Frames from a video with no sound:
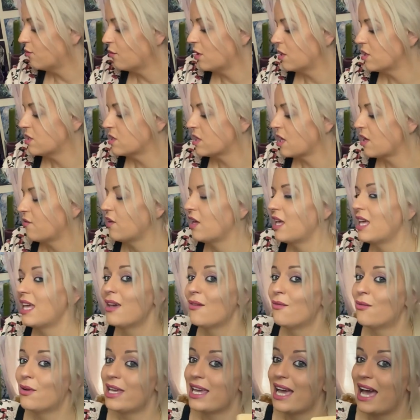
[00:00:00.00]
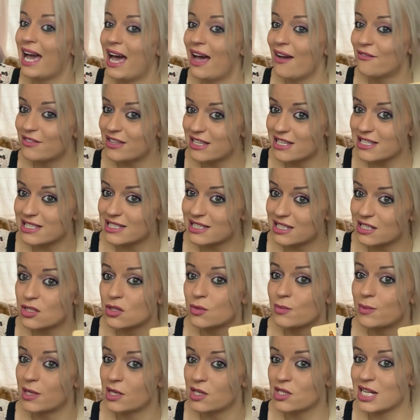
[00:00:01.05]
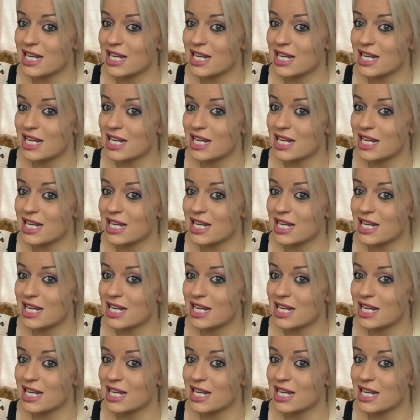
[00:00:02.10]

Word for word: of Wands over here, we have this little bit